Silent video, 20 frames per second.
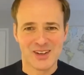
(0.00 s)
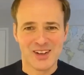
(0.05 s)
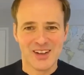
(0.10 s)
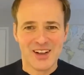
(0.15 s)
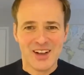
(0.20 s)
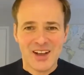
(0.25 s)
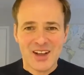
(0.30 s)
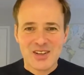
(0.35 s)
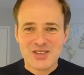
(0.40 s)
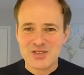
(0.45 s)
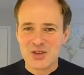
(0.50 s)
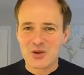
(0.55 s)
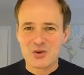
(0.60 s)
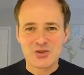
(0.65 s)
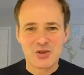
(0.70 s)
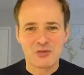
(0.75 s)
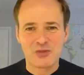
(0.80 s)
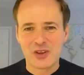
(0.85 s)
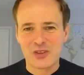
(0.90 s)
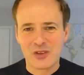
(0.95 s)
So
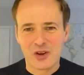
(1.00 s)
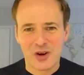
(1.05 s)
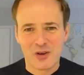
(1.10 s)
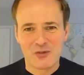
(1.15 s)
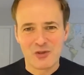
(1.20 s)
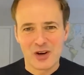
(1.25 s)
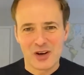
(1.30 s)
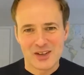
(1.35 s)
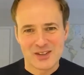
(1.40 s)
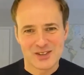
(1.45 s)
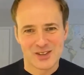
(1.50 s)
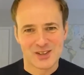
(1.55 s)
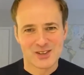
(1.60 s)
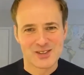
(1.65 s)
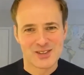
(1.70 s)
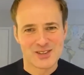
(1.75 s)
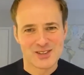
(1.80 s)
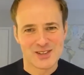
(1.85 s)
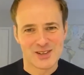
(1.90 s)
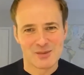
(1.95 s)
something that I'm really excited
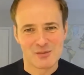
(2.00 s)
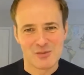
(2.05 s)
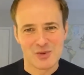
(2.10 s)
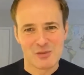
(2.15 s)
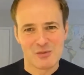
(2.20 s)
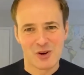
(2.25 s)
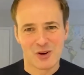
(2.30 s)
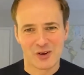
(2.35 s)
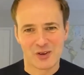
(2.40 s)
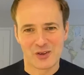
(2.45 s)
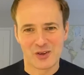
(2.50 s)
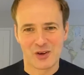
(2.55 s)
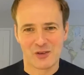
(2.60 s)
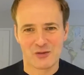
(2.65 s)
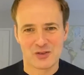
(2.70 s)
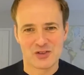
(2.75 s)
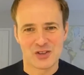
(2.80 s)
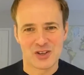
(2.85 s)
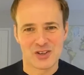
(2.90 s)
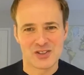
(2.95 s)
to be part of the
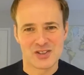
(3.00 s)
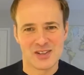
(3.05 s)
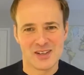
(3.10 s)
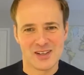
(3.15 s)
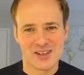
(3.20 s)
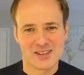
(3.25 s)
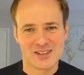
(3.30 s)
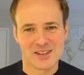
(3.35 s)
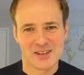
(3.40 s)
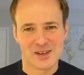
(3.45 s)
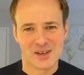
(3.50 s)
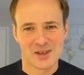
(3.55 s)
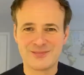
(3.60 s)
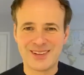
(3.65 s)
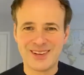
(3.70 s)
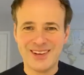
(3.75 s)
conversation here today.